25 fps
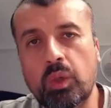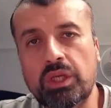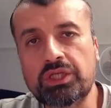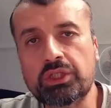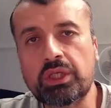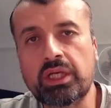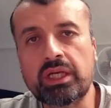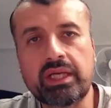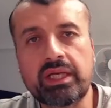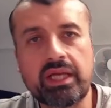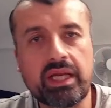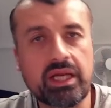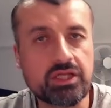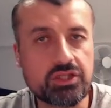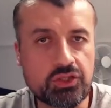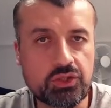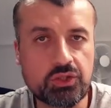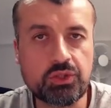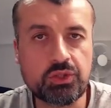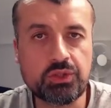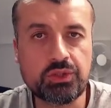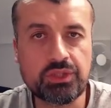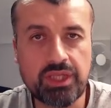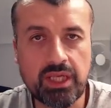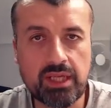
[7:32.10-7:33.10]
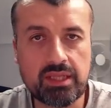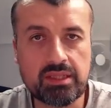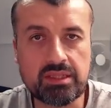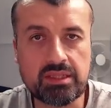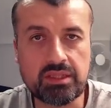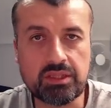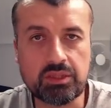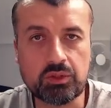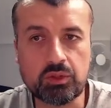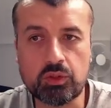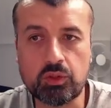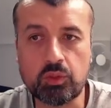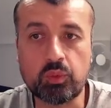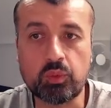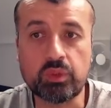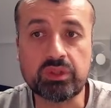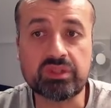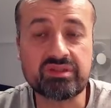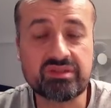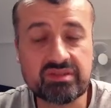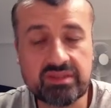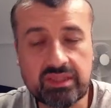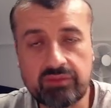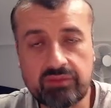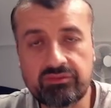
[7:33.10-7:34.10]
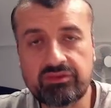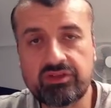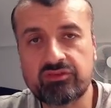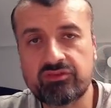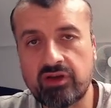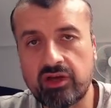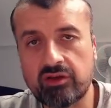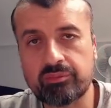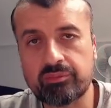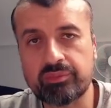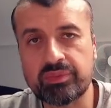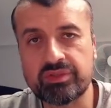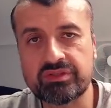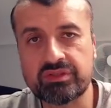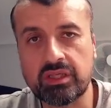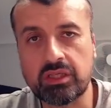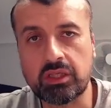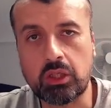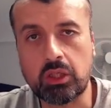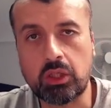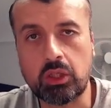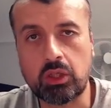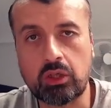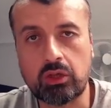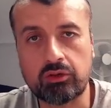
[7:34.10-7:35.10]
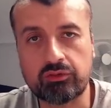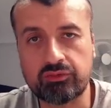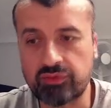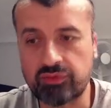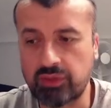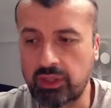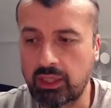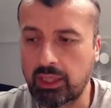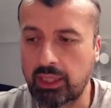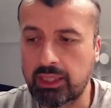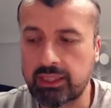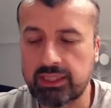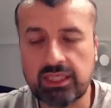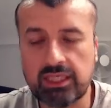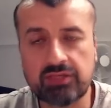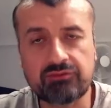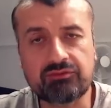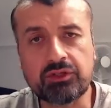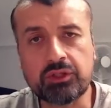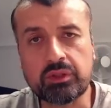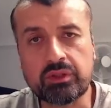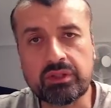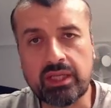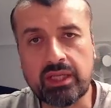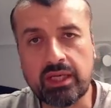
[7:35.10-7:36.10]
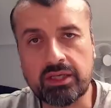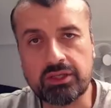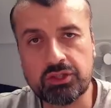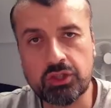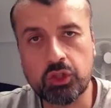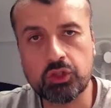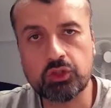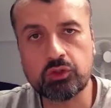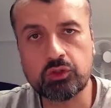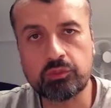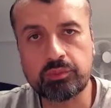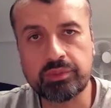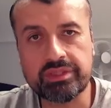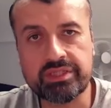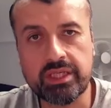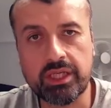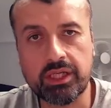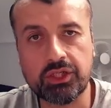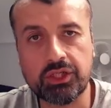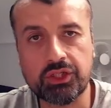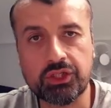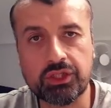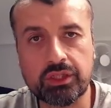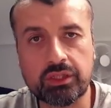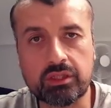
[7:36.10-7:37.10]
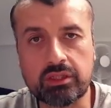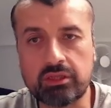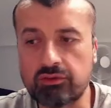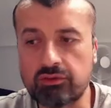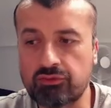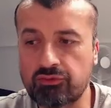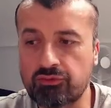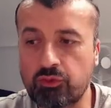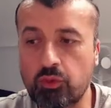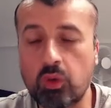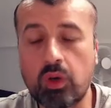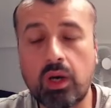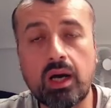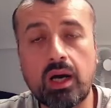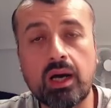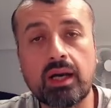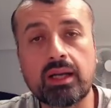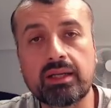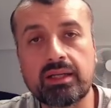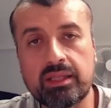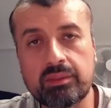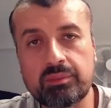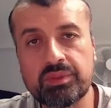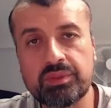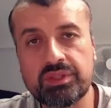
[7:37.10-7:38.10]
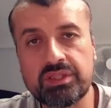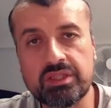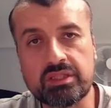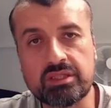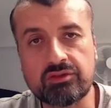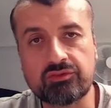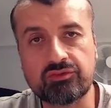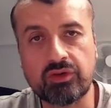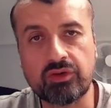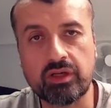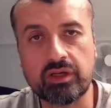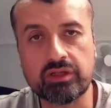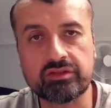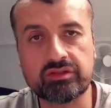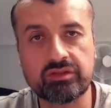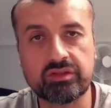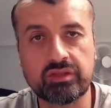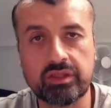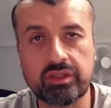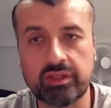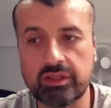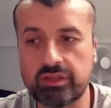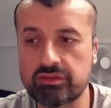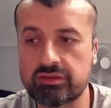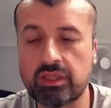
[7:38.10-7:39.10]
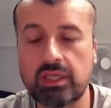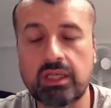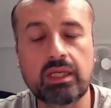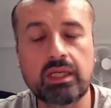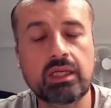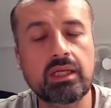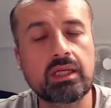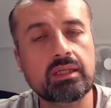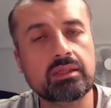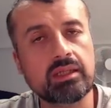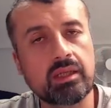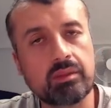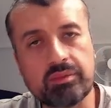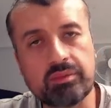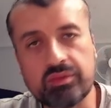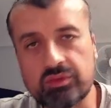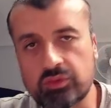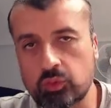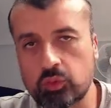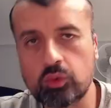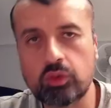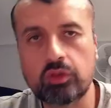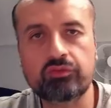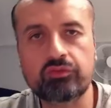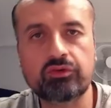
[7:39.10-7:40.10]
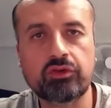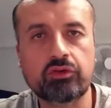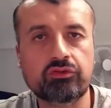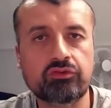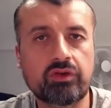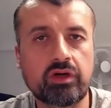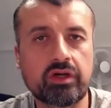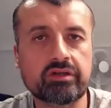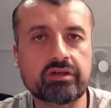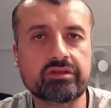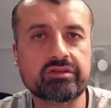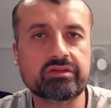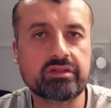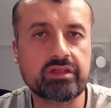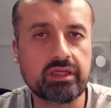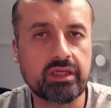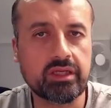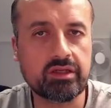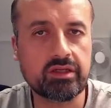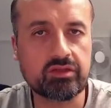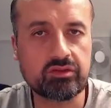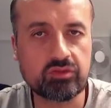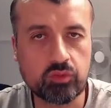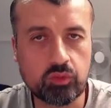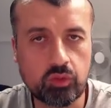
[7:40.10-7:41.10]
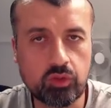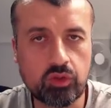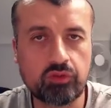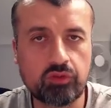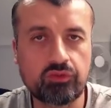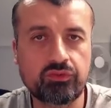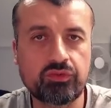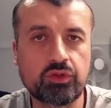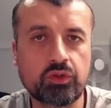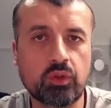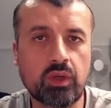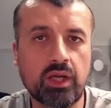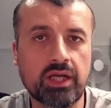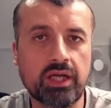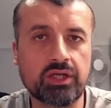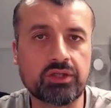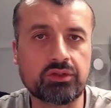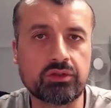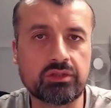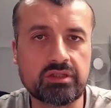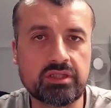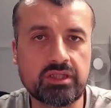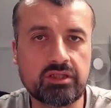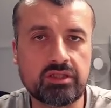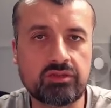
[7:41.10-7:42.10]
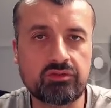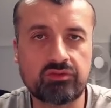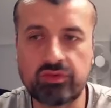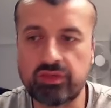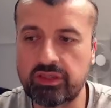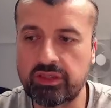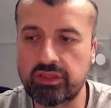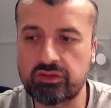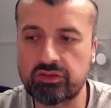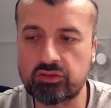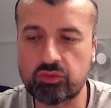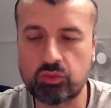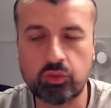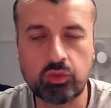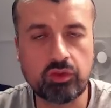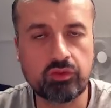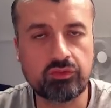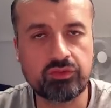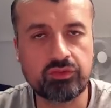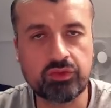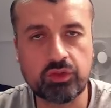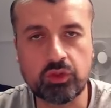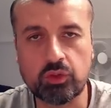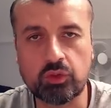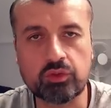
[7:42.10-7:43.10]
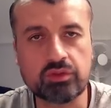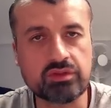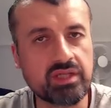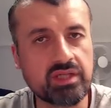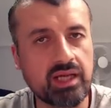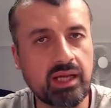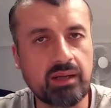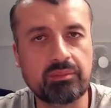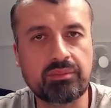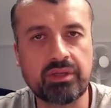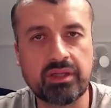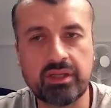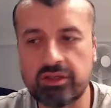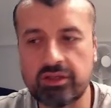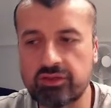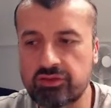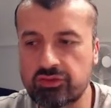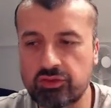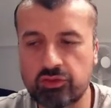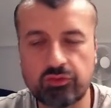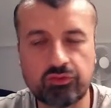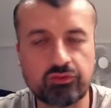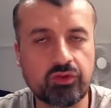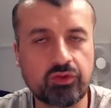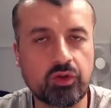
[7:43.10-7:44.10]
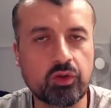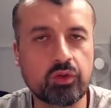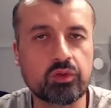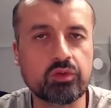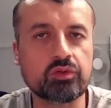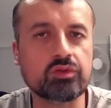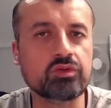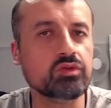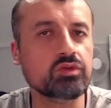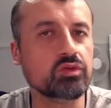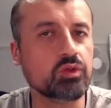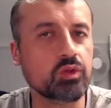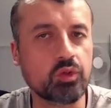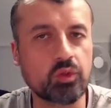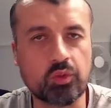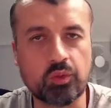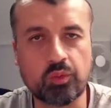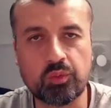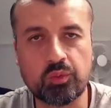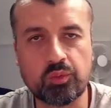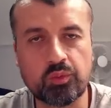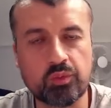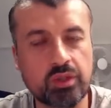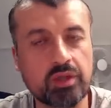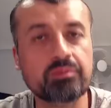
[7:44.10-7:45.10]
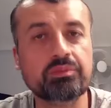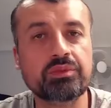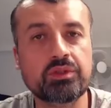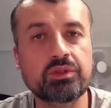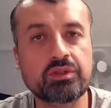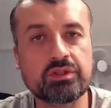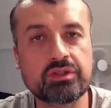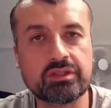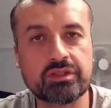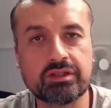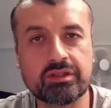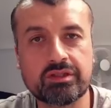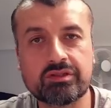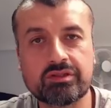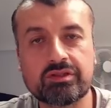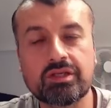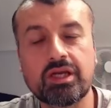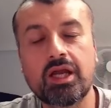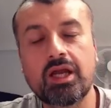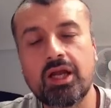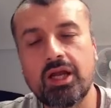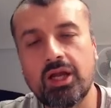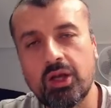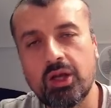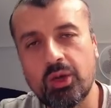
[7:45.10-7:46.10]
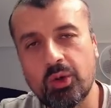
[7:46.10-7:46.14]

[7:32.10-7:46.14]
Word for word: where you can get a two-year deal with 75% off, giving you that total protection for unlimited devices. That means all of your Fire Sticks, all of your Android TVs, all of your tablets, your phones, your computers,